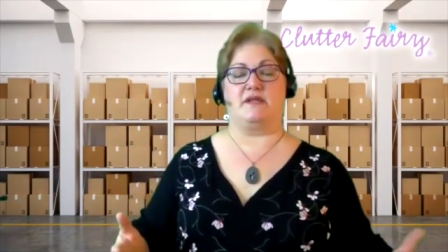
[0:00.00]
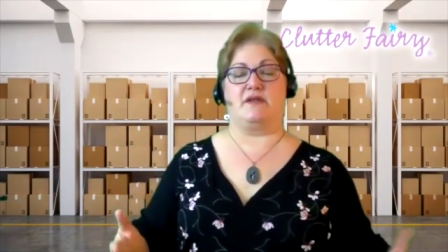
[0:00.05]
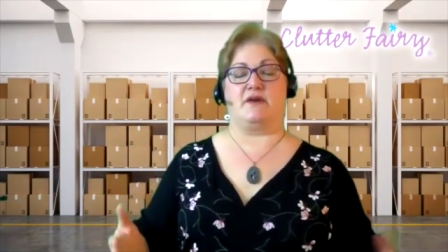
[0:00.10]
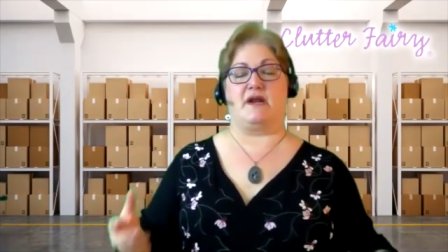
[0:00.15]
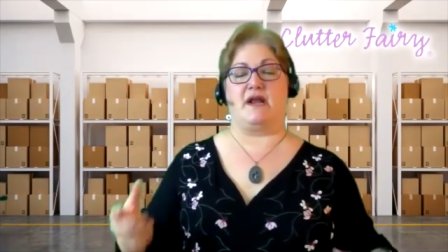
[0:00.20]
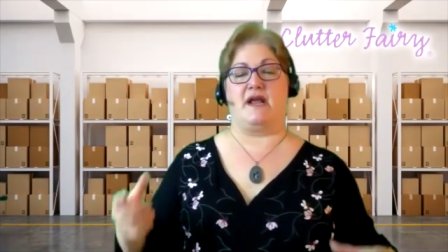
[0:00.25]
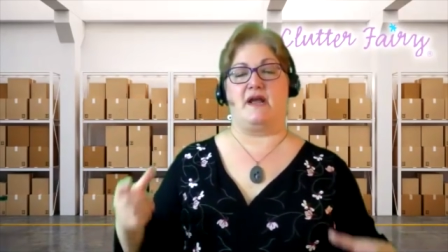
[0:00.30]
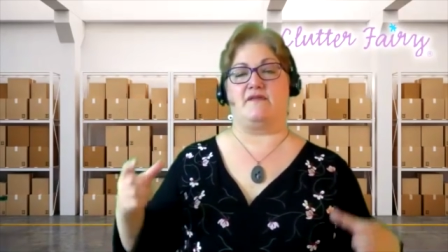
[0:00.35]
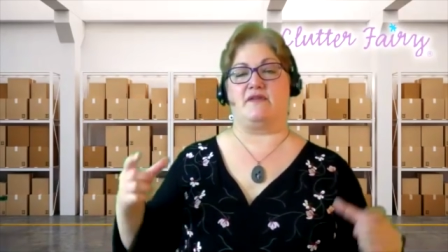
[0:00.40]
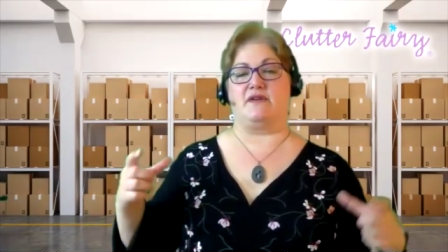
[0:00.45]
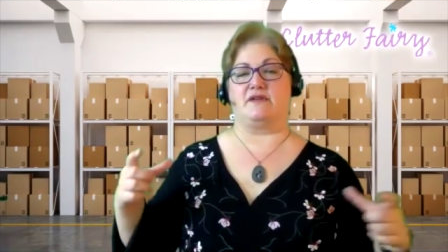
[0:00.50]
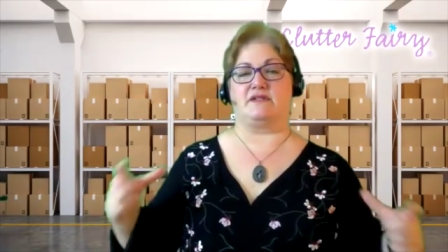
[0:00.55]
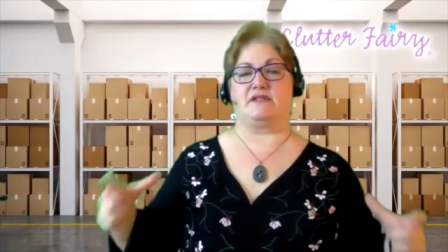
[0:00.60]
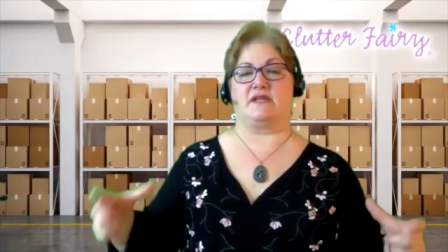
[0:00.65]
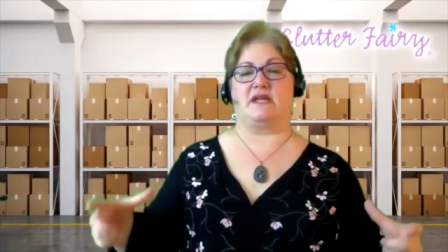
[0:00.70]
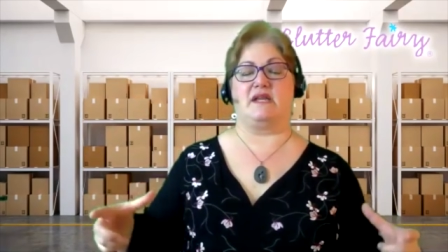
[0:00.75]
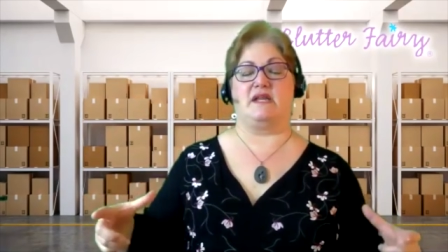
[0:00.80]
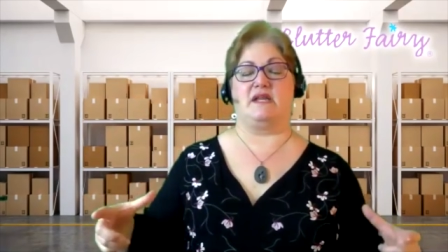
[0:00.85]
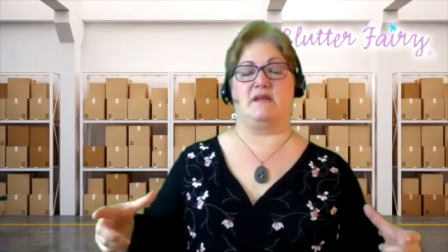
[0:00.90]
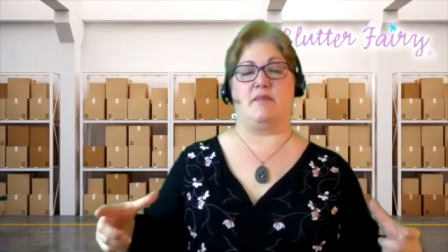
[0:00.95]
They're going to have those
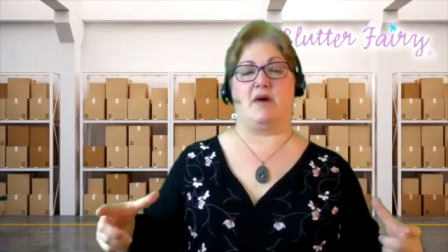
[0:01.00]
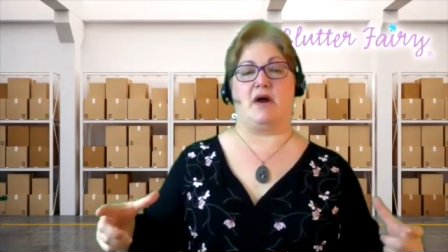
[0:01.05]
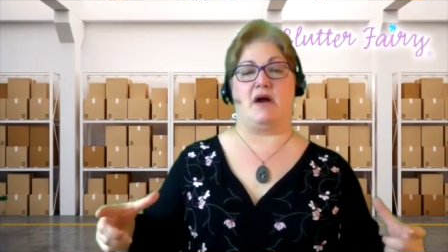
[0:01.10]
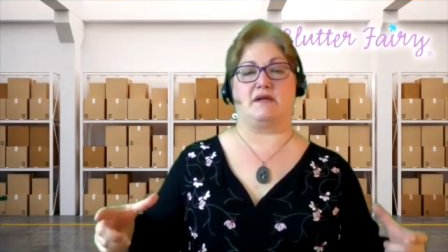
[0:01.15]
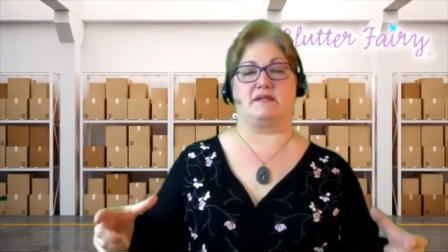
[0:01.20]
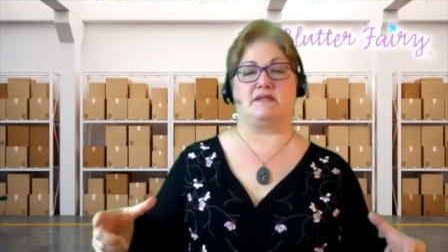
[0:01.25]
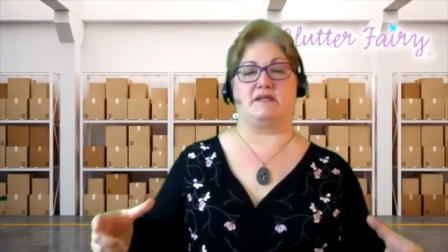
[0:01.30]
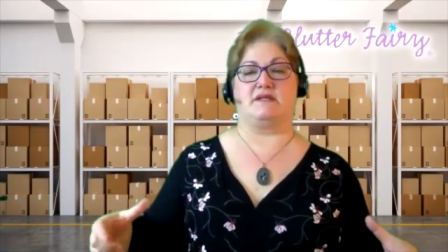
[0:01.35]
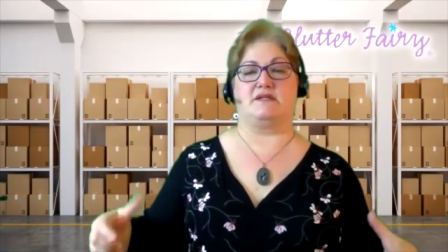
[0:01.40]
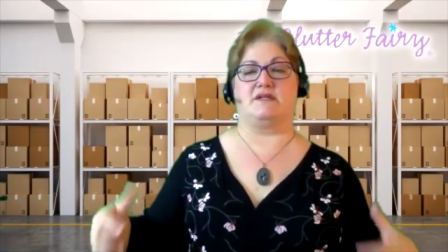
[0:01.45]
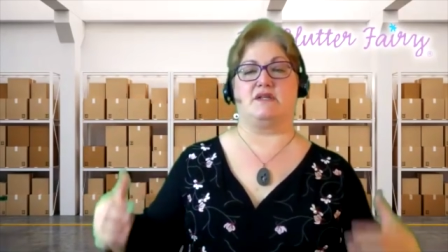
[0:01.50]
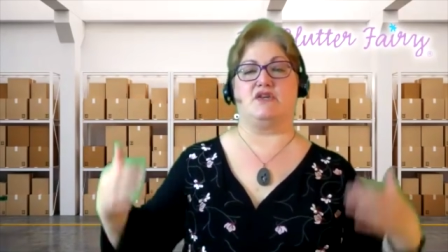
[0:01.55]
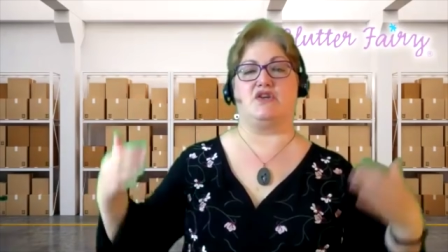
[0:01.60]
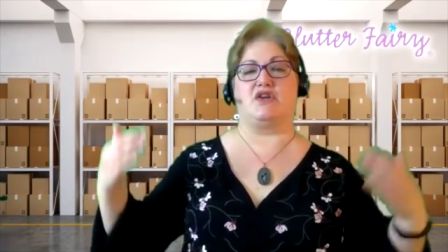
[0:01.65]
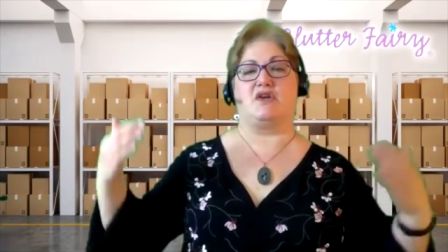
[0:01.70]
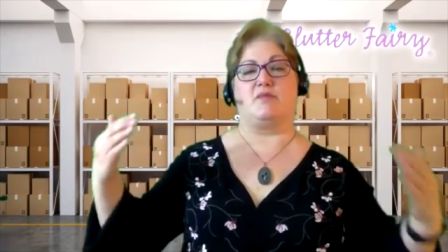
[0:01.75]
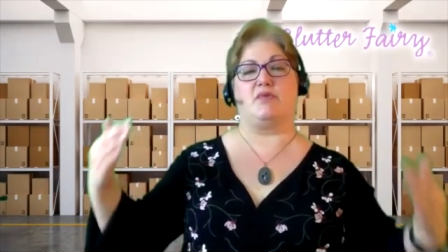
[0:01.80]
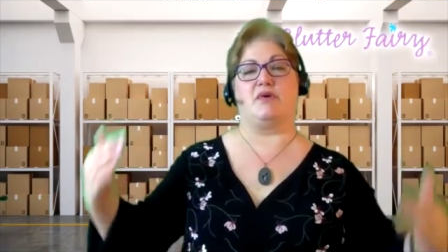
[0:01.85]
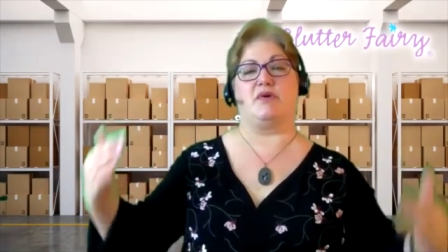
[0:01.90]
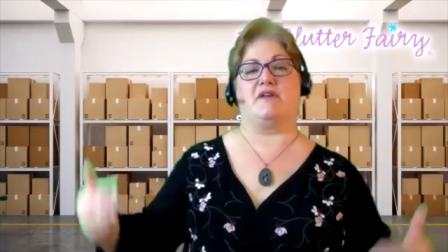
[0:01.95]
skinny boxes that you
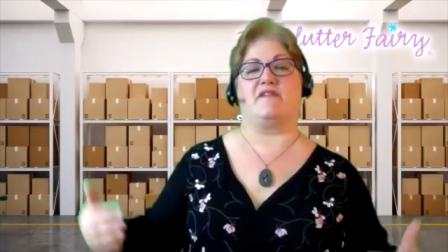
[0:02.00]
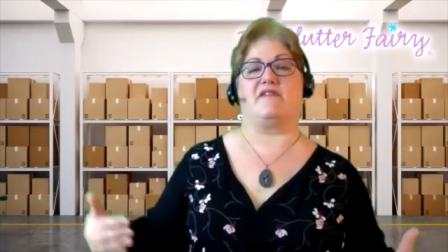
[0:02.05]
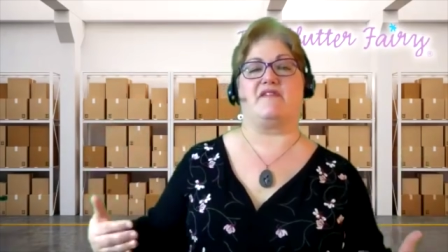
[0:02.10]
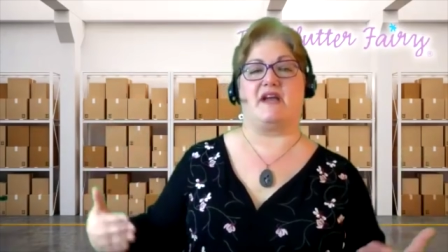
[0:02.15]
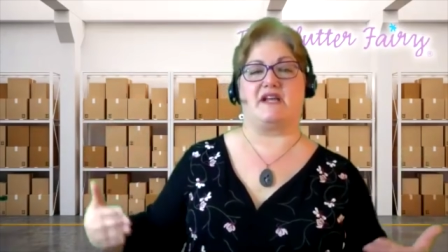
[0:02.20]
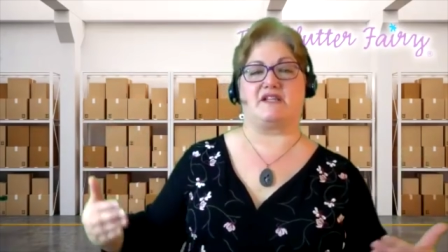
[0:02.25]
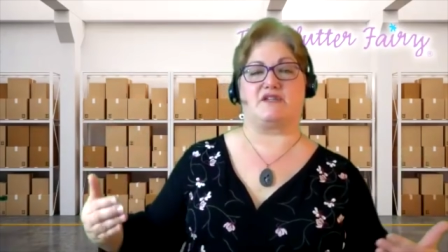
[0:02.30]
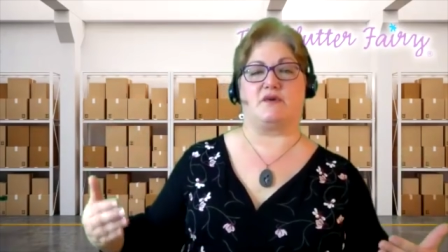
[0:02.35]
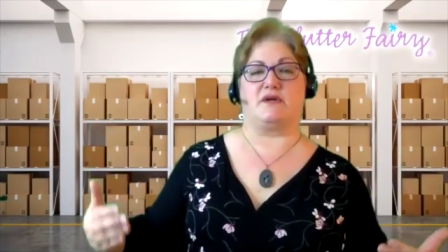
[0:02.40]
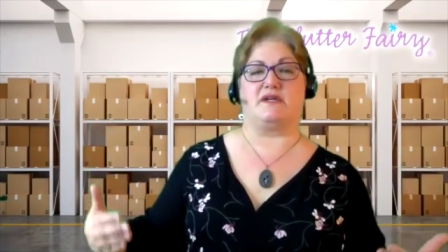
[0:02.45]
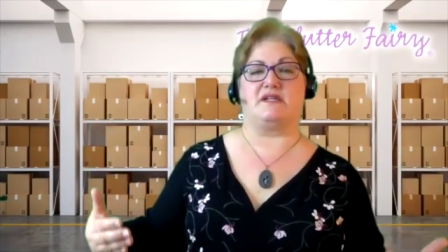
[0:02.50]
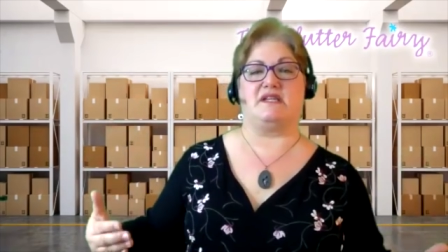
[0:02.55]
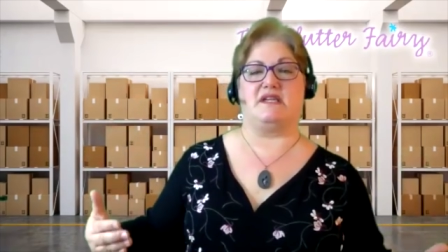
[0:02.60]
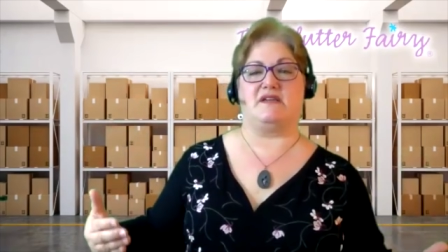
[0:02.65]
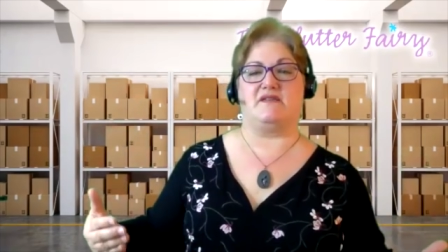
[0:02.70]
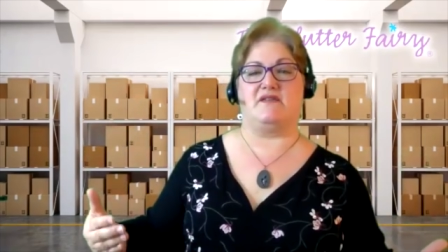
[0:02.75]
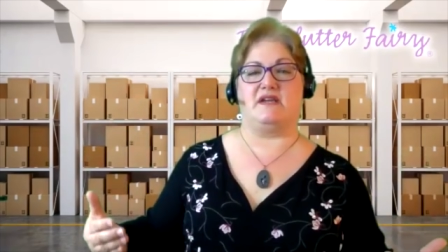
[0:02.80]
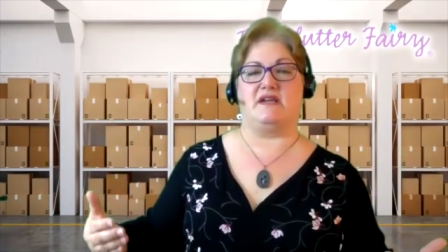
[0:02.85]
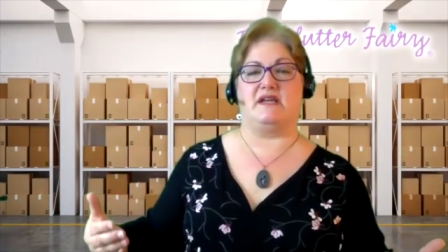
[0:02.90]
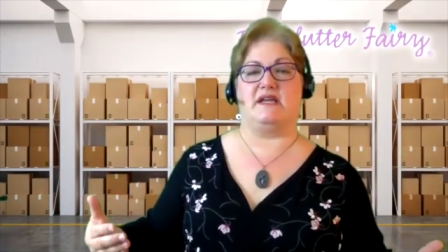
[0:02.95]
can put a flat screen
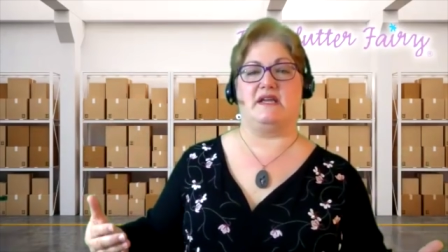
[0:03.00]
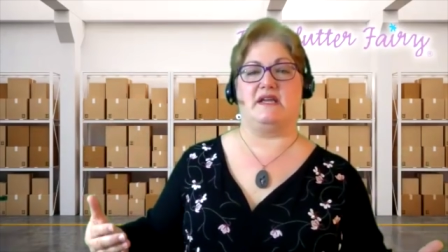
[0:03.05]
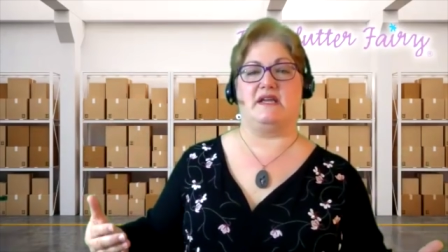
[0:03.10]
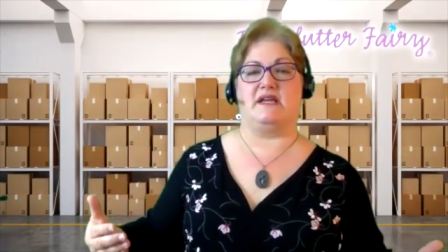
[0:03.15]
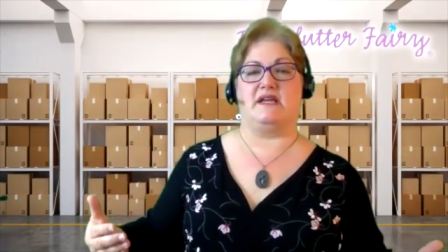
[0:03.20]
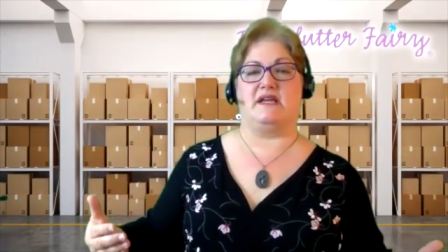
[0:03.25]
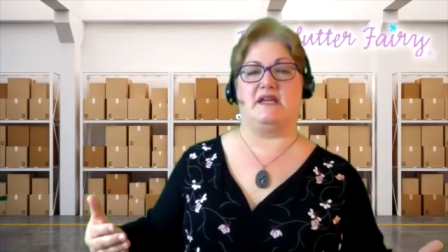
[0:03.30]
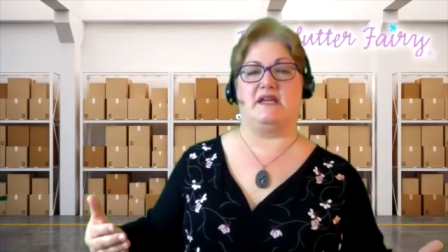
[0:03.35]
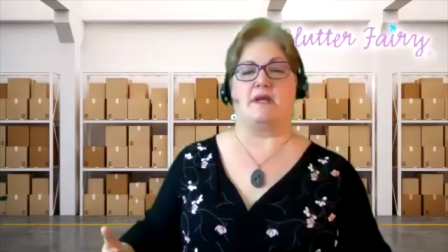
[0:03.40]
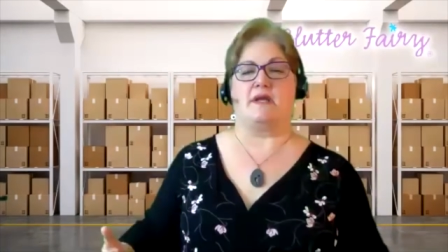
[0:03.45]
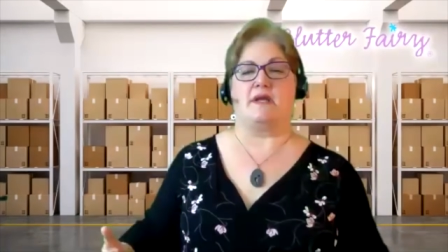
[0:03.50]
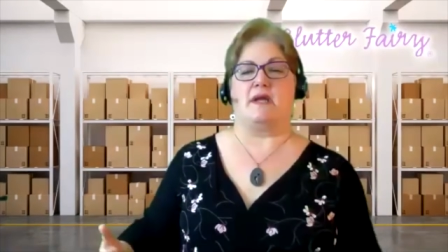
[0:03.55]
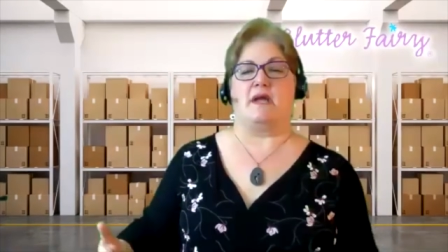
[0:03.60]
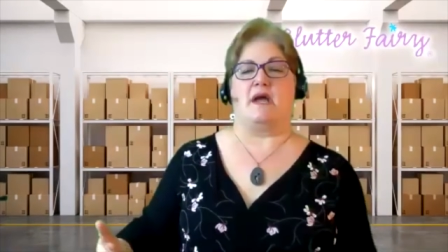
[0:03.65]
TV in.